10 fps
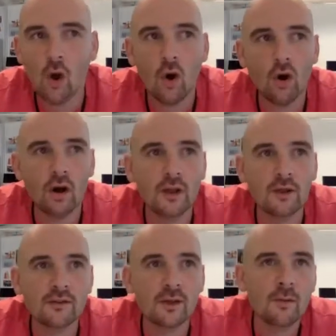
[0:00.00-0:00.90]
got,
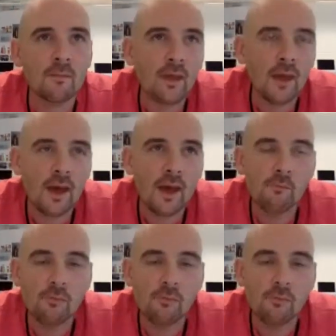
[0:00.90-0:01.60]
and but